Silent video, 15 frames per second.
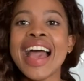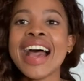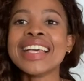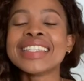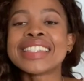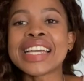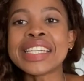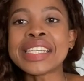
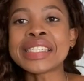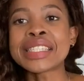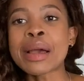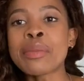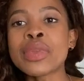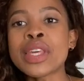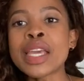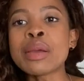study
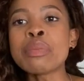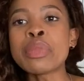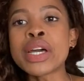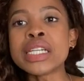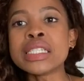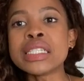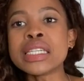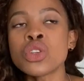something,
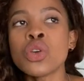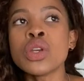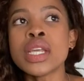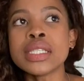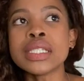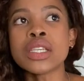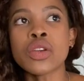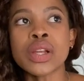but don't
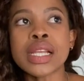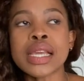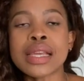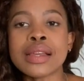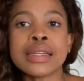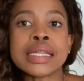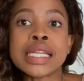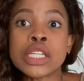
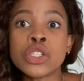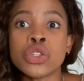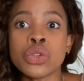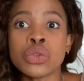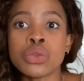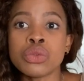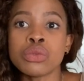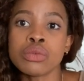necessarily need
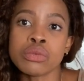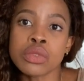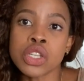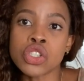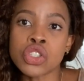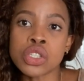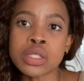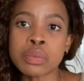to.
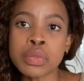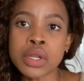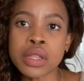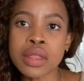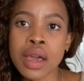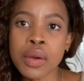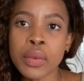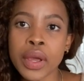Let's just put it
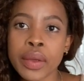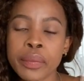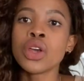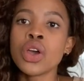that way.